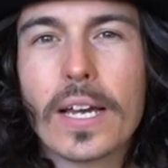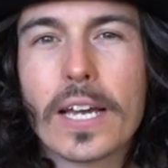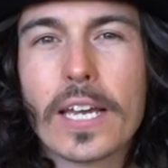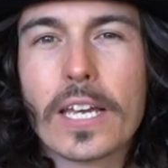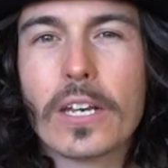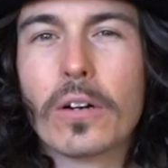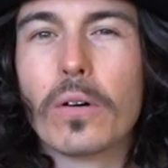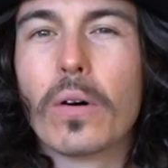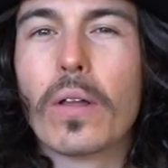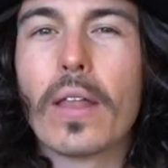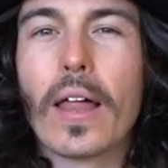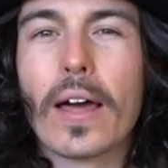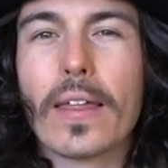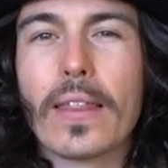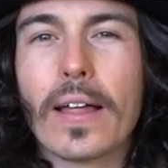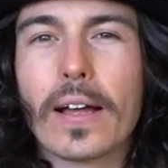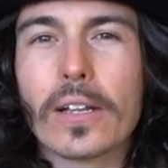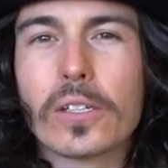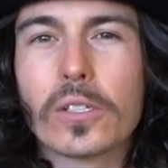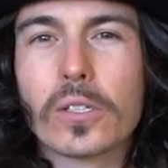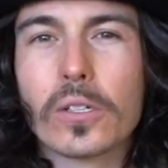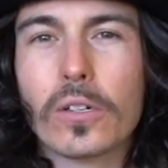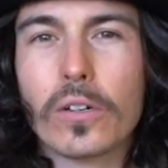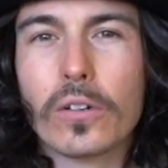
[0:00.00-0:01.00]
you know, like
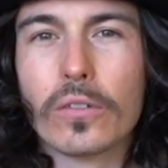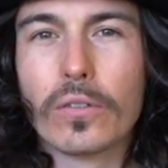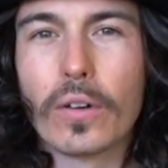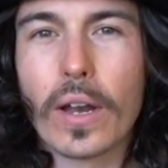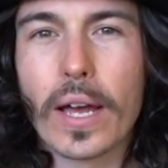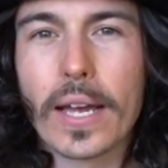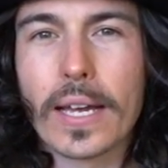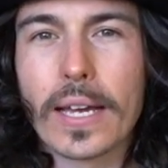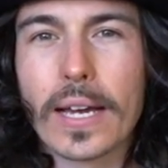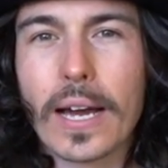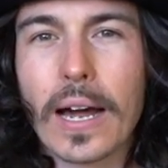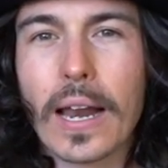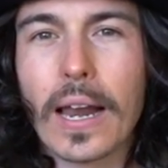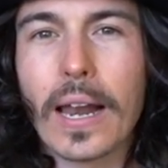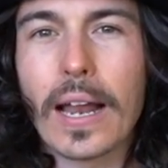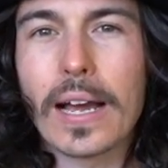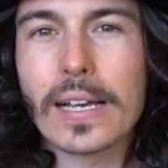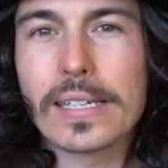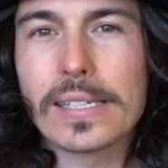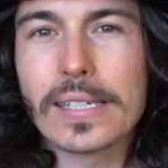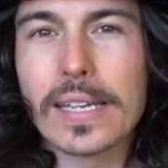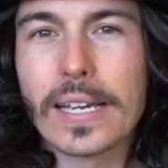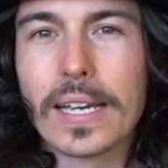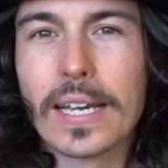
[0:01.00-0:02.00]
that sort of like
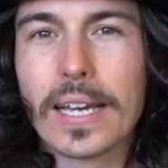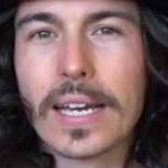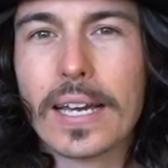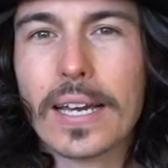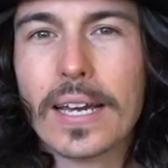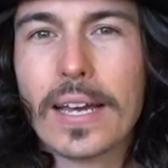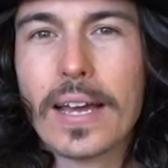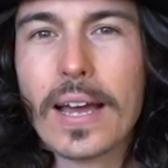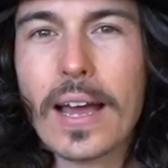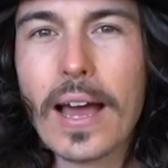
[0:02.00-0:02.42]
classic,